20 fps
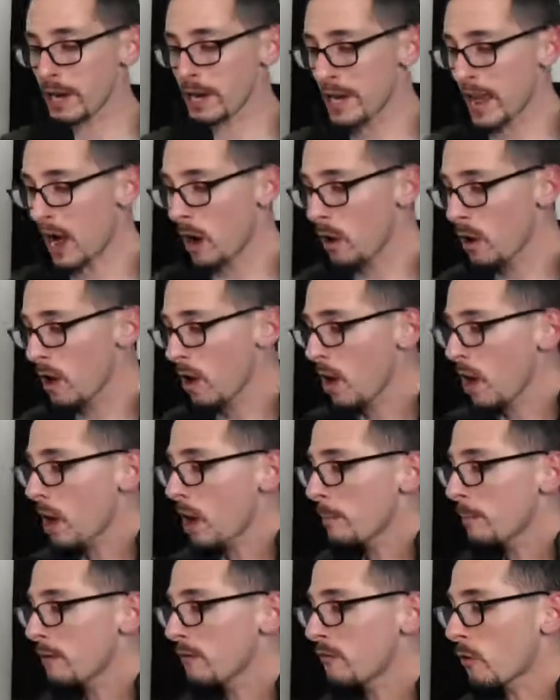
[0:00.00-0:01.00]
Now,
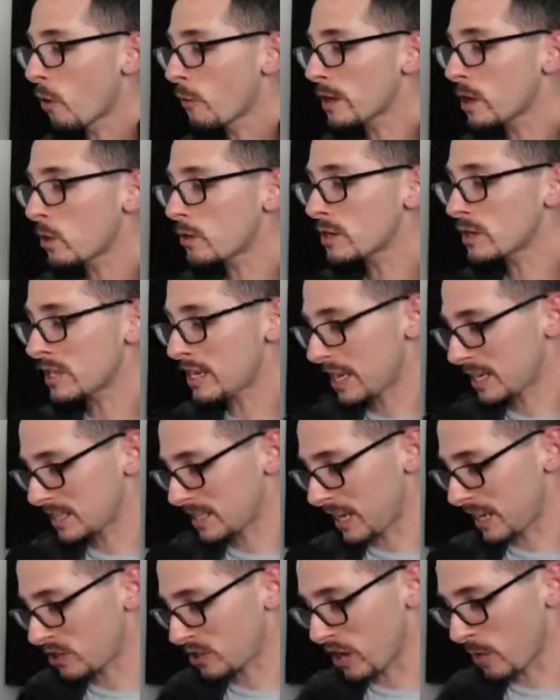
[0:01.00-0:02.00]
before we go into the next
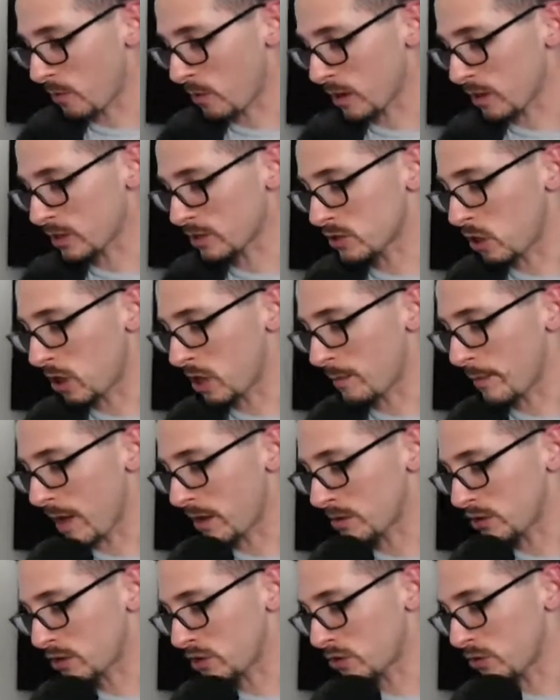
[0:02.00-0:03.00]
section, I want to talk about
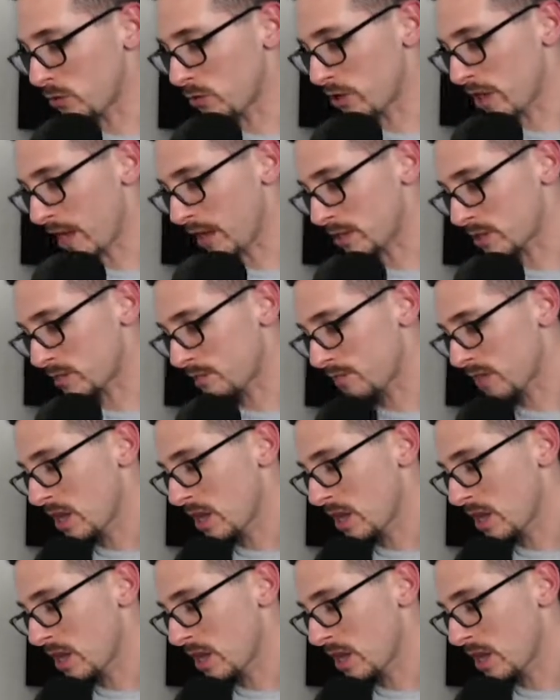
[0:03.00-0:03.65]
just 2 things.